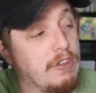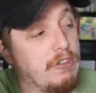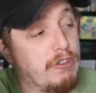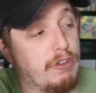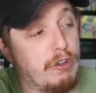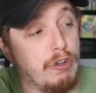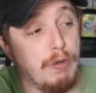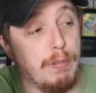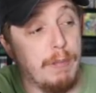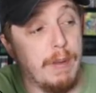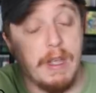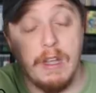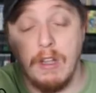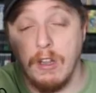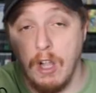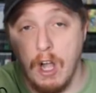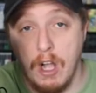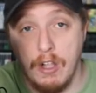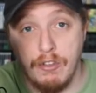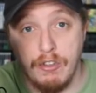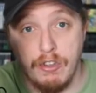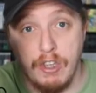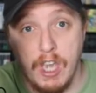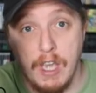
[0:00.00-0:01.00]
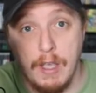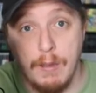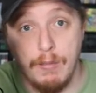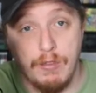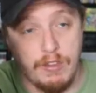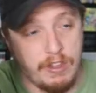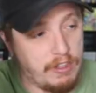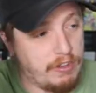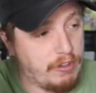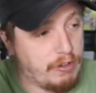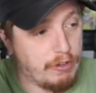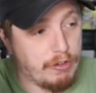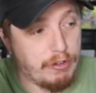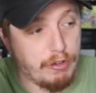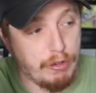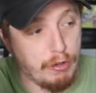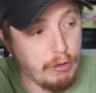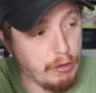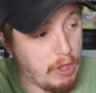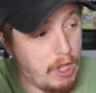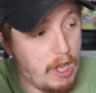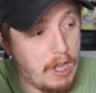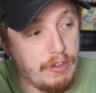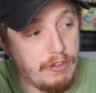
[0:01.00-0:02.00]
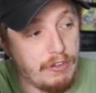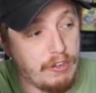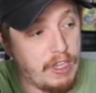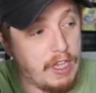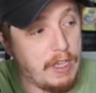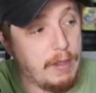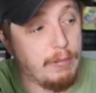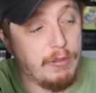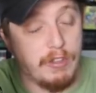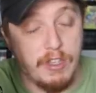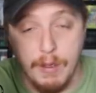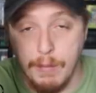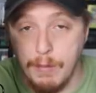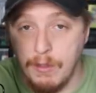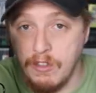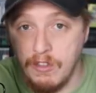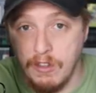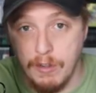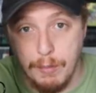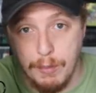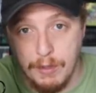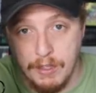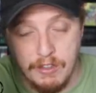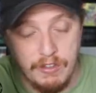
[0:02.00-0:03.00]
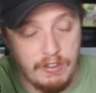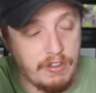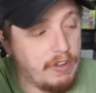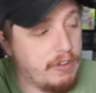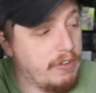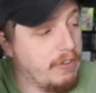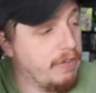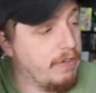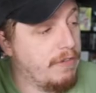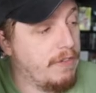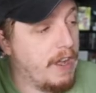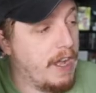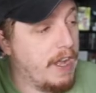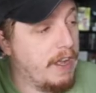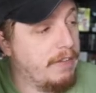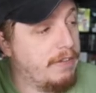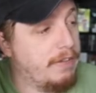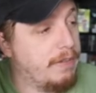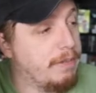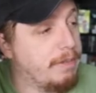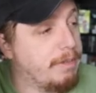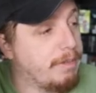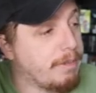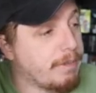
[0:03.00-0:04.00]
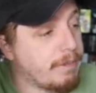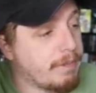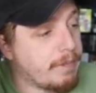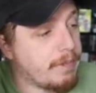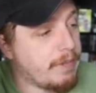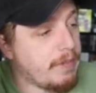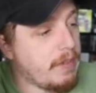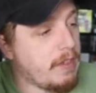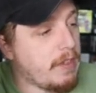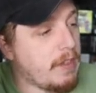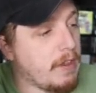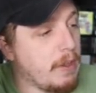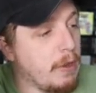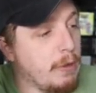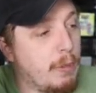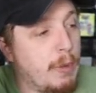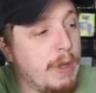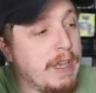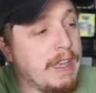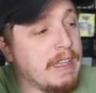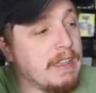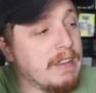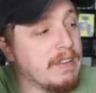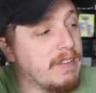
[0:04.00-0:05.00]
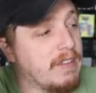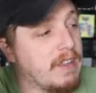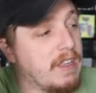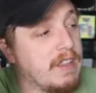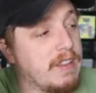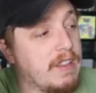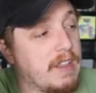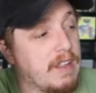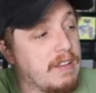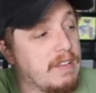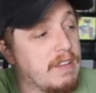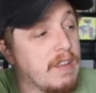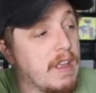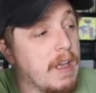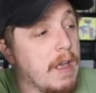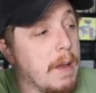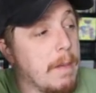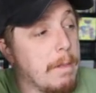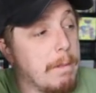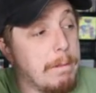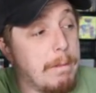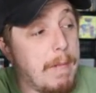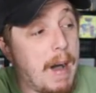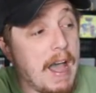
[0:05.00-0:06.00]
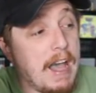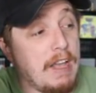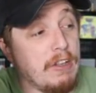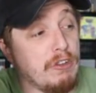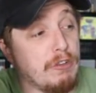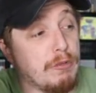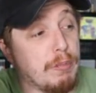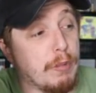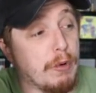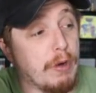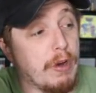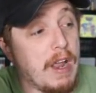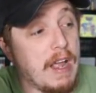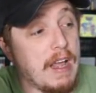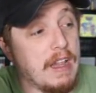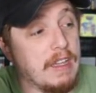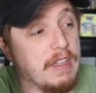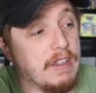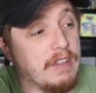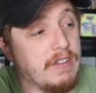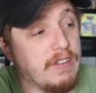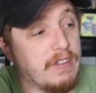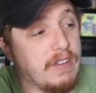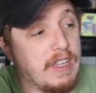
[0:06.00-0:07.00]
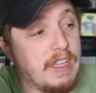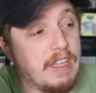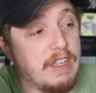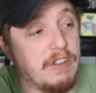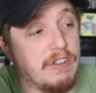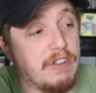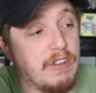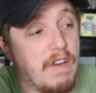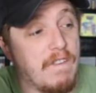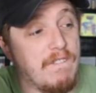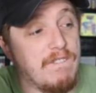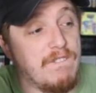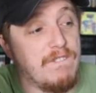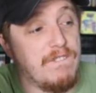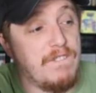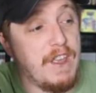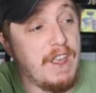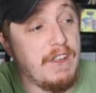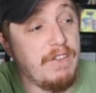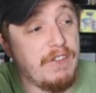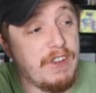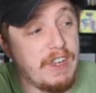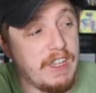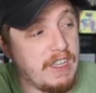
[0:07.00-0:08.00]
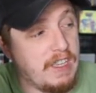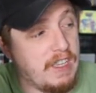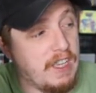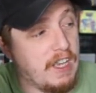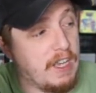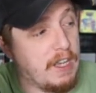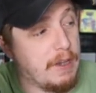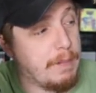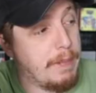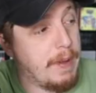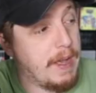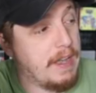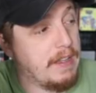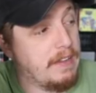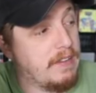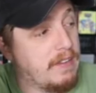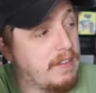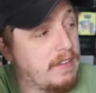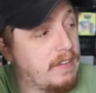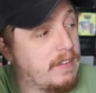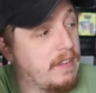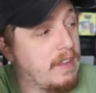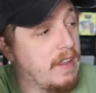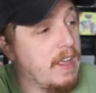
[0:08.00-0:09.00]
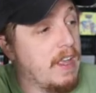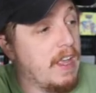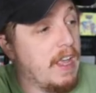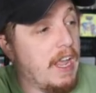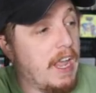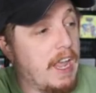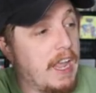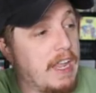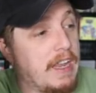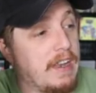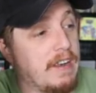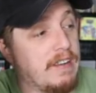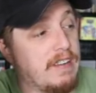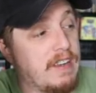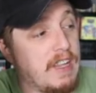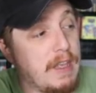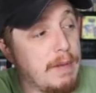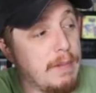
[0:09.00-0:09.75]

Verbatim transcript: these two big launch games, these are two launch games coming to the PlayStation 5. We can see that Miles Morales is 50 gigabytes and